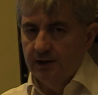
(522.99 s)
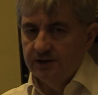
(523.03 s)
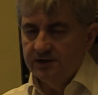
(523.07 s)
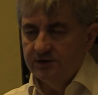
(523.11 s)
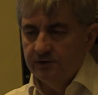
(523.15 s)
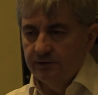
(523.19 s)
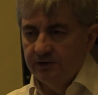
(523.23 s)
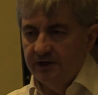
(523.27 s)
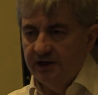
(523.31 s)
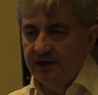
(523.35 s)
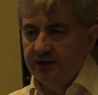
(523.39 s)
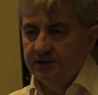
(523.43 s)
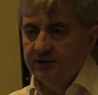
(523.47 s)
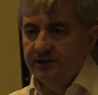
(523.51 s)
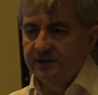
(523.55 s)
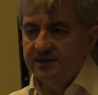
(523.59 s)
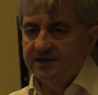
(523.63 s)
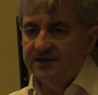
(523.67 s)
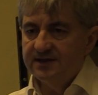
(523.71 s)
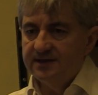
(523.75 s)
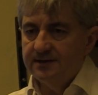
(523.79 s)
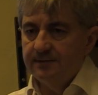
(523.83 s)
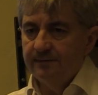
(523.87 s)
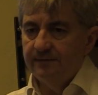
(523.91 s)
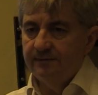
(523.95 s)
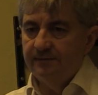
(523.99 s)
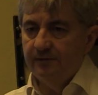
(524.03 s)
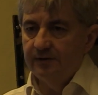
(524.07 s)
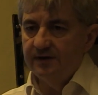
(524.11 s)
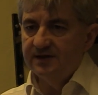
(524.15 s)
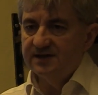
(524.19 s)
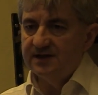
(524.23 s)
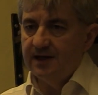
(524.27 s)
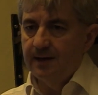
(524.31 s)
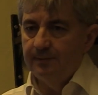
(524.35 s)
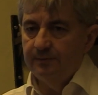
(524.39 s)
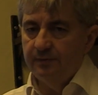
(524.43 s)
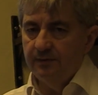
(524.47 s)
So the illness, for
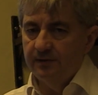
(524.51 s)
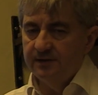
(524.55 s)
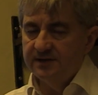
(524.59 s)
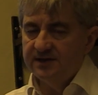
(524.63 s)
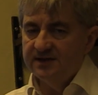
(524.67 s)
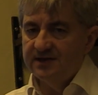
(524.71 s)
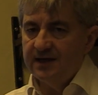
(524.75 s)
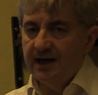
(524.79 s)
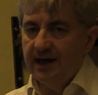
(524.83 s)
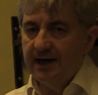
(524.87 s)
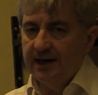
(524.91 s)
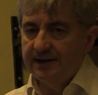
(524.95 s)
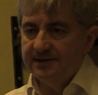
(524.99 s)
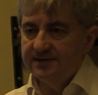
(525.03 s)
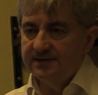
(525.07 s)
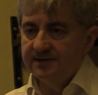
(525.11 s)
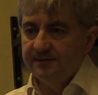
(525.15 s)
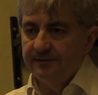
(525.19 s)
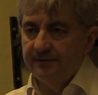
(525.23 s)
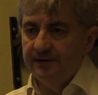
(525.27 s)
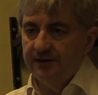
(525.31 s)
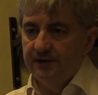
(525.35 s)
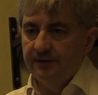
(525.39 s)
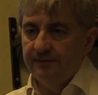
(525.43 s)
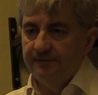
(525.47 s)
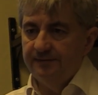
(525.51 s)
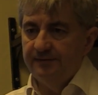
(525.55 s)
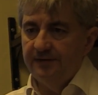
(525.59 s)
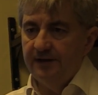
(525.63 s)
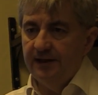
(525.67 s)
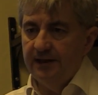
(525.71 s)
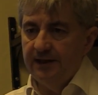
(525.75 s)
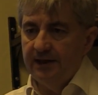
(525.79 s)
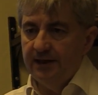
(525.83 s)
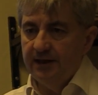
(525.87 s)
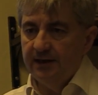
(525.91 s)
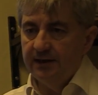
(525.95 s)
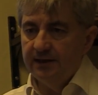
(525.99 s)
example, starts with the
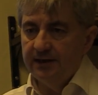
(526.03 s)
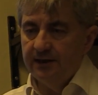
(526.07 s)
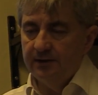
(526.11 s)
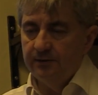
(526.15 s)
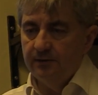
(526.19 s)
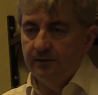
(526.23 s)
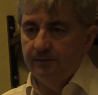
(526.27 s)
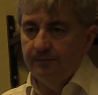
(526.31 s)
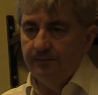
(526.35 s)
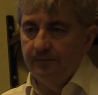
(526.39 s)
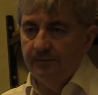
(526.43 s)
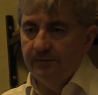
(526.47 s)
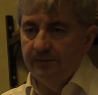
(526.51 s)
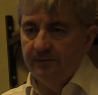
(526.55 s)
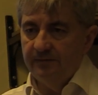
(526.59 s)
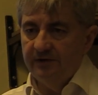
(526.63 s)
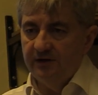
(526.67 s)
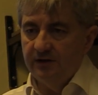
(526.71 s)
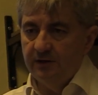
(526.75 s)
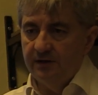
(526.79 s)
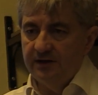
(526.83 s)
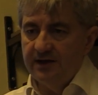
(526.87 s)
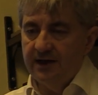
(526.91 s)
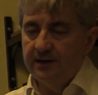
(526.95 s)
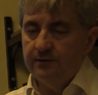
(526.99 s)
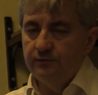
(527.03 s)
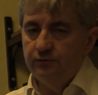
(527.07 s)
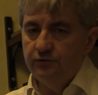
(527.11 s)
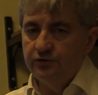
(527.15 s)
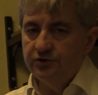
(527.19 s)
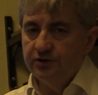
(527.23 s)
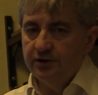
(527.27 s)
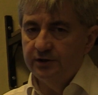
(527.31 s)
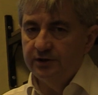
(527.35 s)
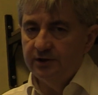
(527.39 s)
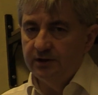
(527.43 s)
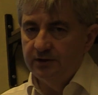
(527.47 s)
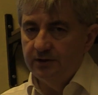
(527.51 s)
feeling that with the
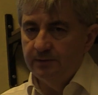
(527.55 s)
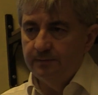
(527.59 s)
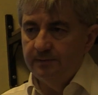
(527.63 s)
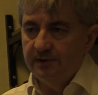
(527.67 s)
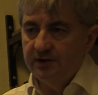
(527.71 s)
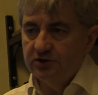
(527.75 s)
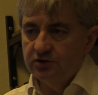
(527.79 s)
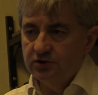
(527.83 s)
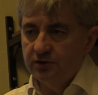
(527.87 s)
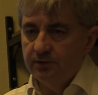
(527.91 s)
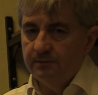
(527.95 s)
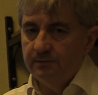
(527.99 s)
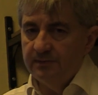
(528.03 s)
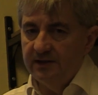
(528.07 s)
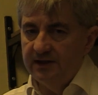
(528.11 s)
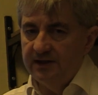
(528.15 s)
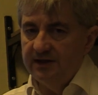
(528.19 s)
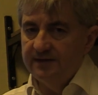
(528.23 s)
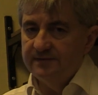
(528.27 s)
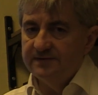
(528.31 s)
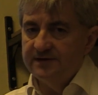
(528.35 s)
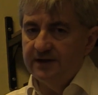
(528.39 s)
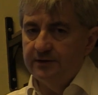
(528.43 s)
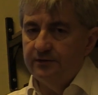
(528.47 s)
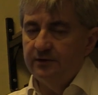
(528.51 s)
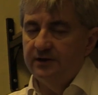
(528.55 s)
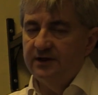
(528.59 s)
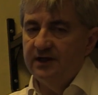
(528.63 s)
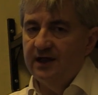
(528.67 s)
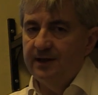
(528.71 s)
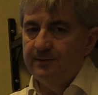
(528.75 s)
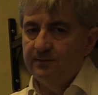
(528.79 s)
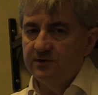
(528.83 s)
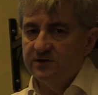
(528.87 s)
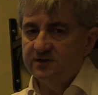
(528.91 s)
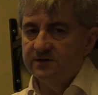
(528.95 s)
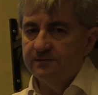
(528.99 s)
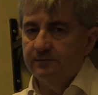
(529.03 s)
delusion that the patient believes that the
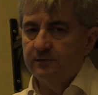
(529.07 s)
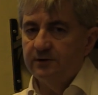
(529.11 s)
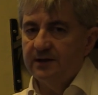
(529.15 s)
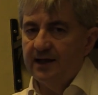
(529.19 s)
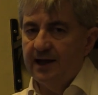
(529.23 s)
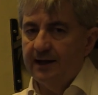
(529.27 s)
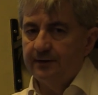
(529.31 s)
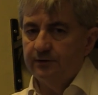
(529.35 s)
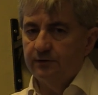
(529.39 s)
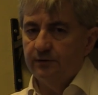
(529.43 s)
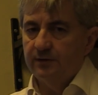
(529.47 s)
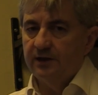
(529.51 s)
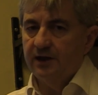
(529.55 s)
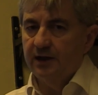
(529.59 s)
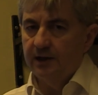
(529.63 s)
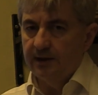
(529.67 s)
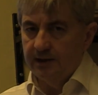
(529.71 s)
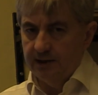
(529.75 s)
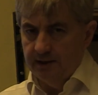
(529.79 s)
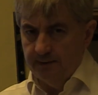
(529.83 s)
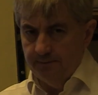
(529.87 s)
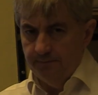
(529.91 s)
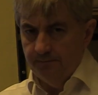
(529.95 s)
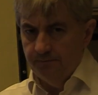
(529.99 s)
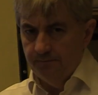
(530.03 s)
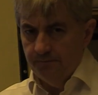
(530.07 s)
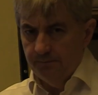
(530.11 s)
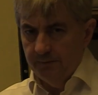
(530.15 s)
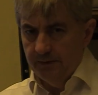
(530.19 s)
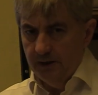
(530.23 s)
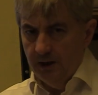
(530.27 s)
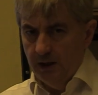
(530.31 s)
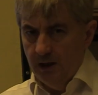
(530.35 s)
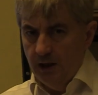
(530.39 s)
neighbors would like to kill him.